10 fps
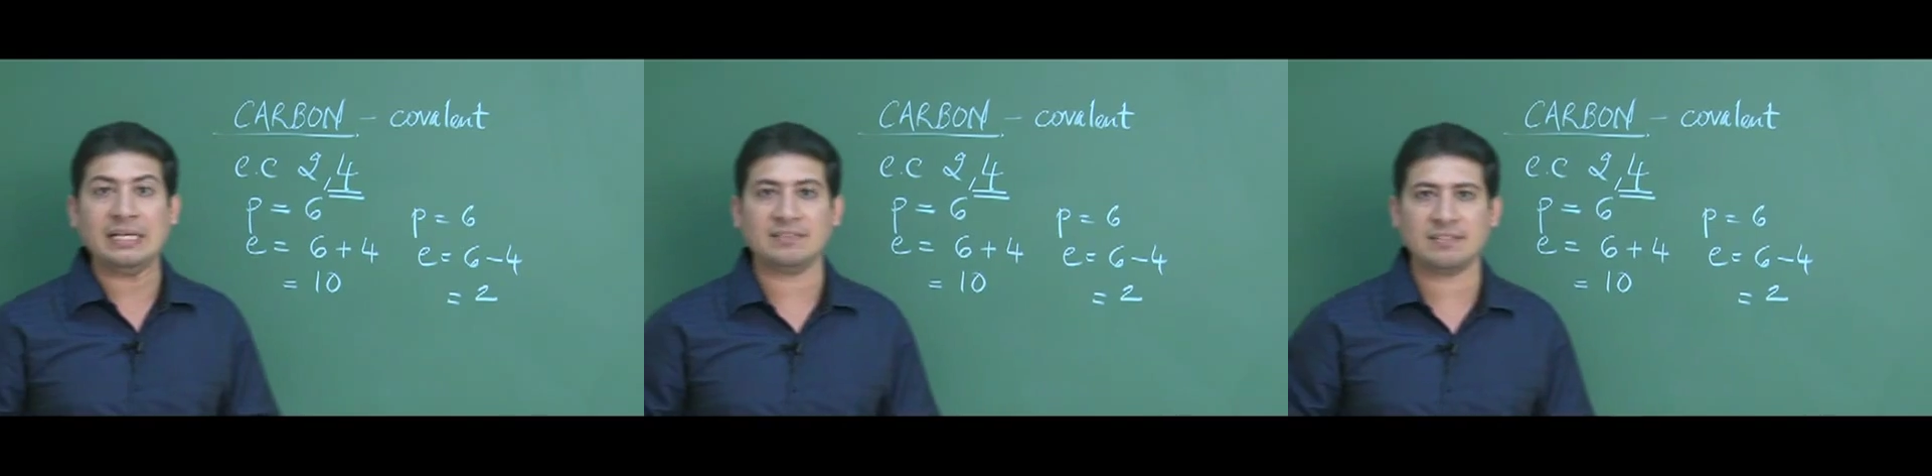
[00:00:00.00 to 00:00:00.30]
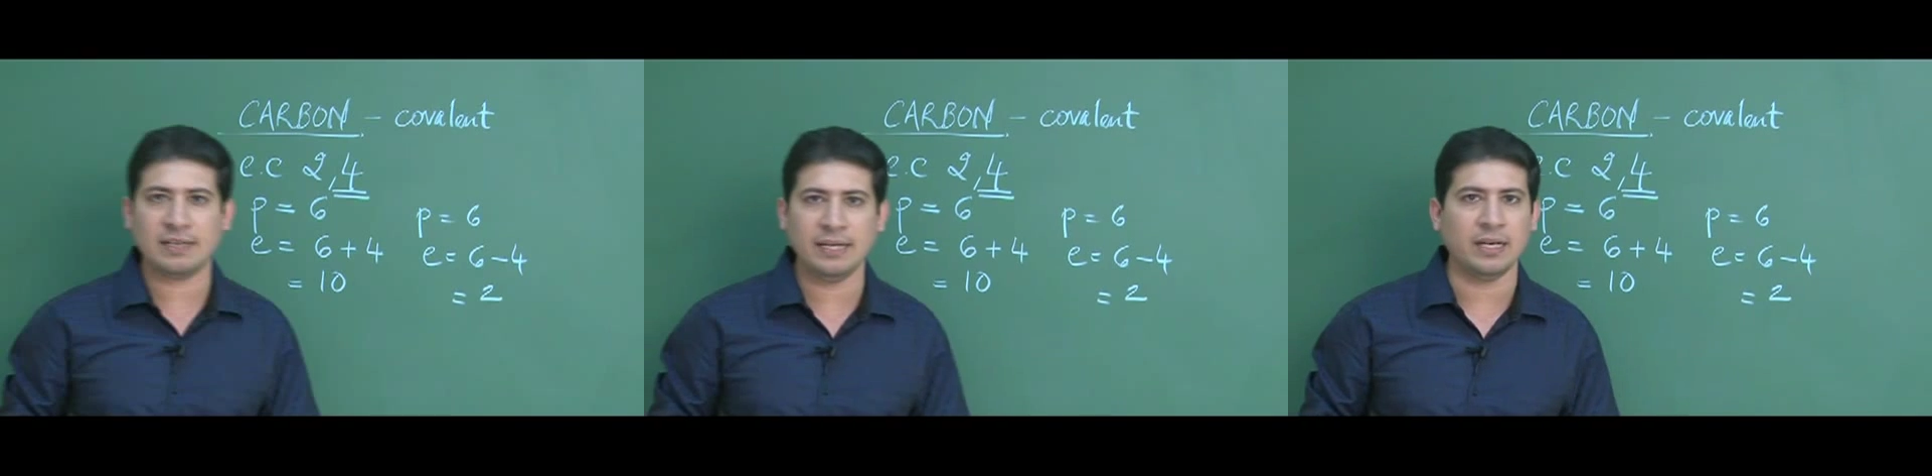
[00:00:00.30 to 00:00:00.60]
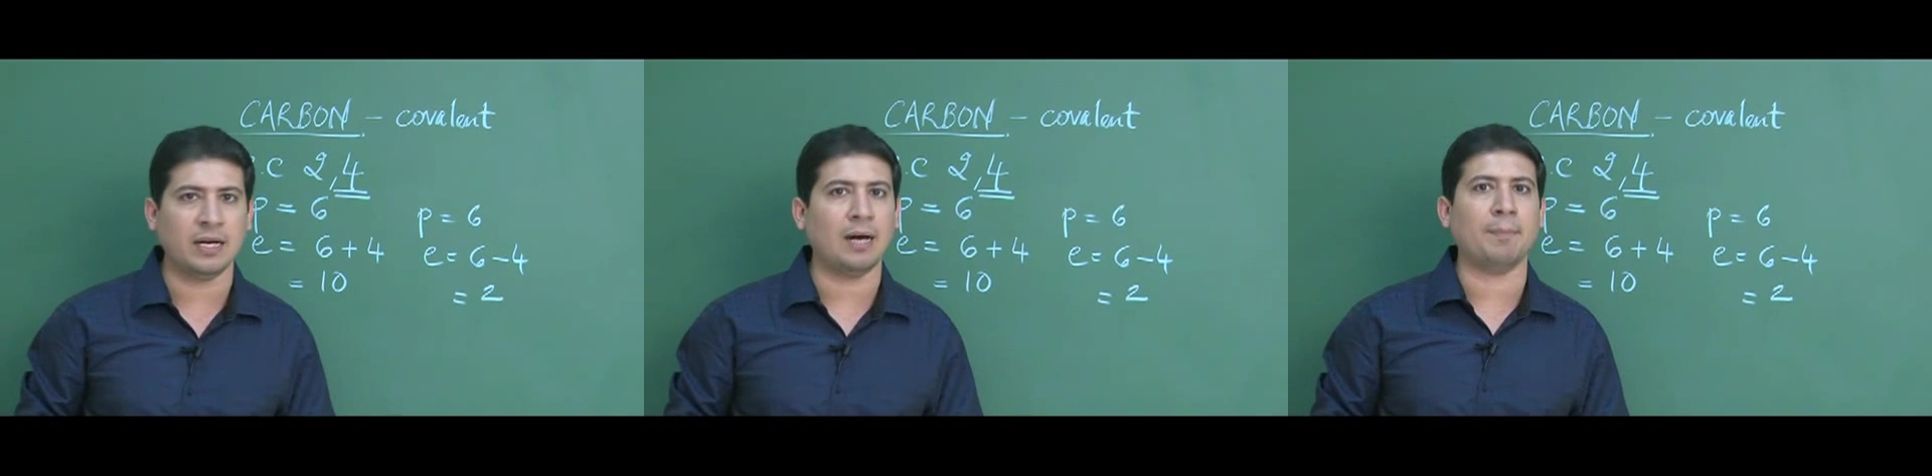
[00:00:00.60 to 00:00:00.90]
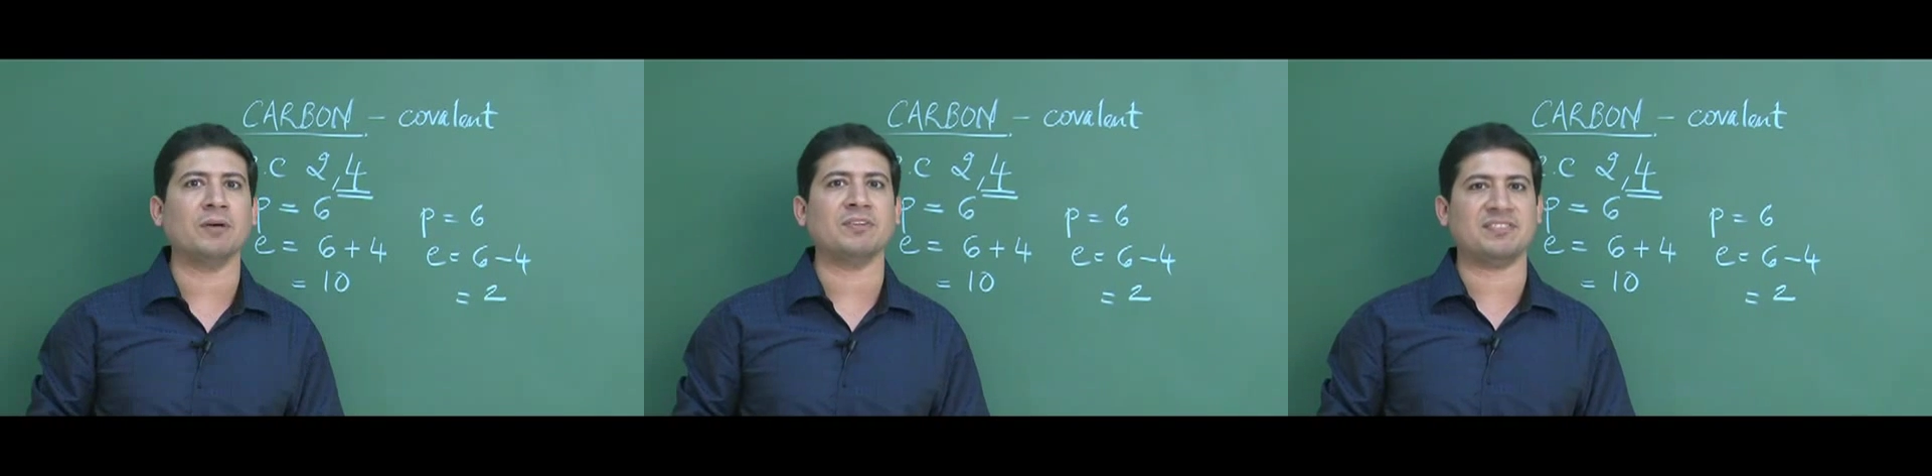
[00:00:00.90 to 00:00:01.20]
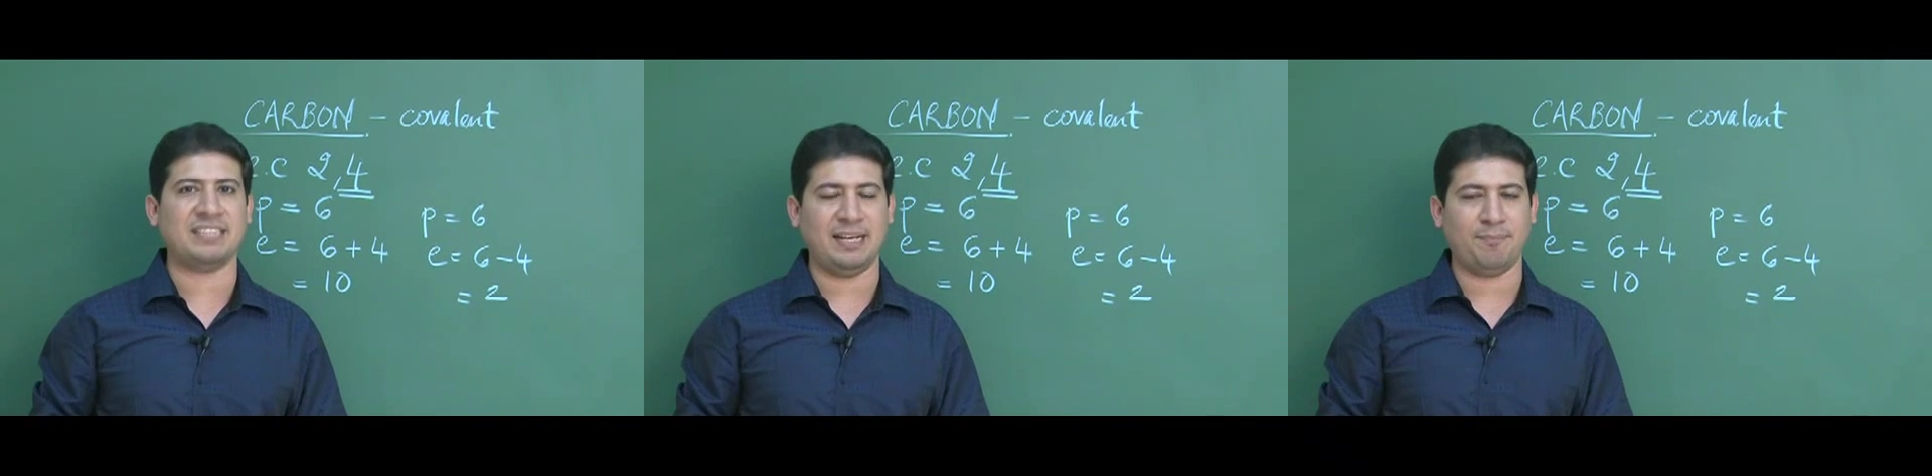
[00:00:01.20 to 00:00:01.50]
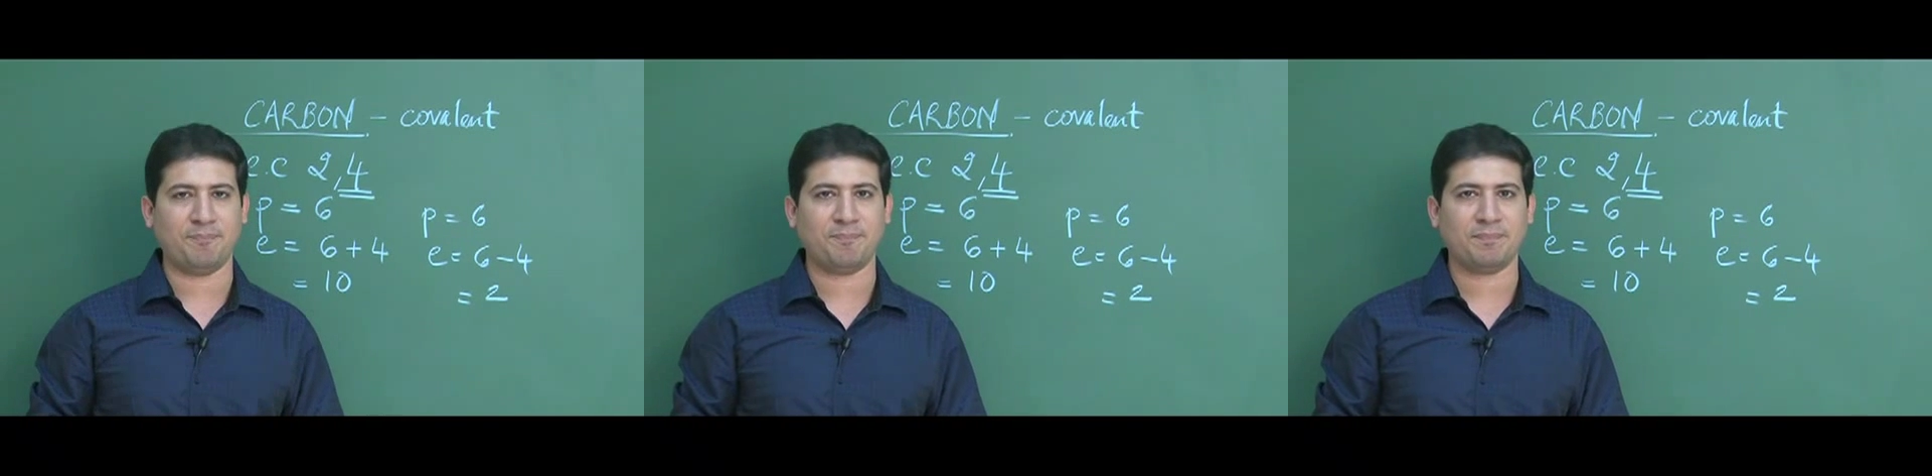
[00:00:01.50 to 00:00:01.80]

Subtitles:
is clear about the same.